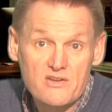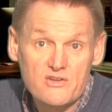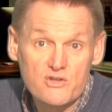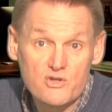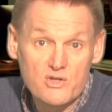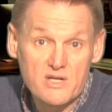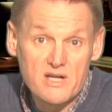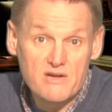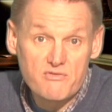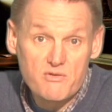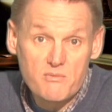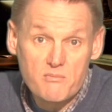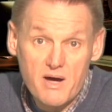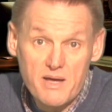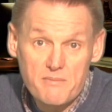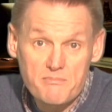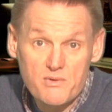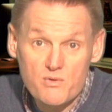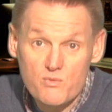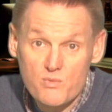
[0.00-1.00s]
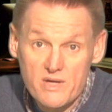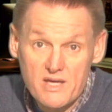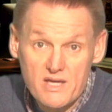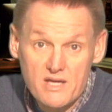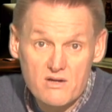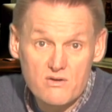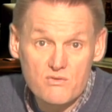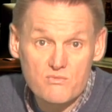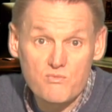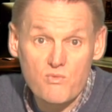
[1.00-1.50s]
Your liver might be
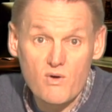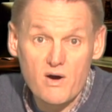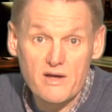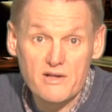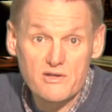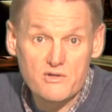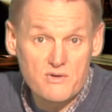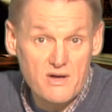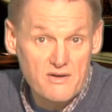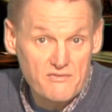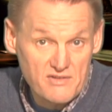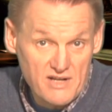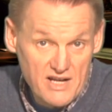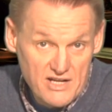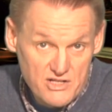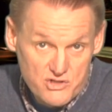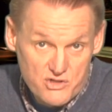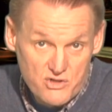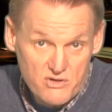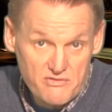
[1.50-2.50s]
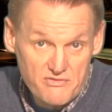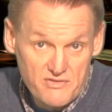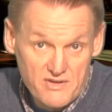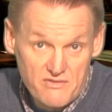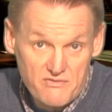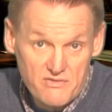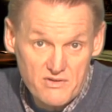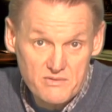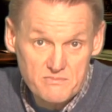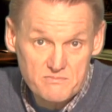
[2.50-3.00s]
weak while you have glandular
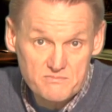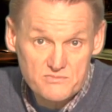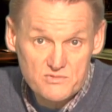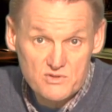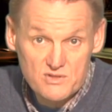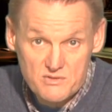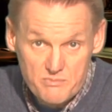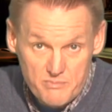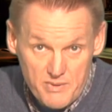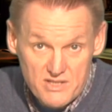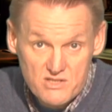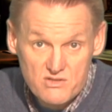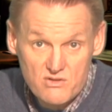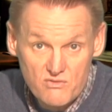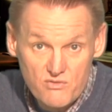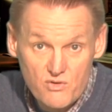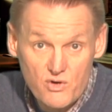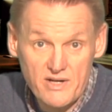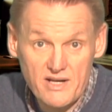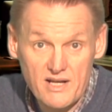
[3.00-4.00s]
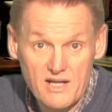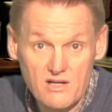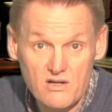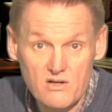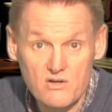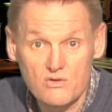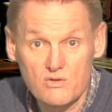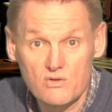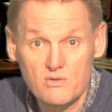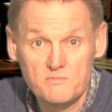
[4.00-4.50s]
fever, so it's best to avoid
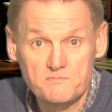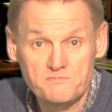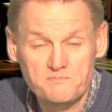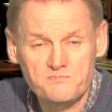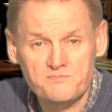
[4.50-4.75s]
alcohol.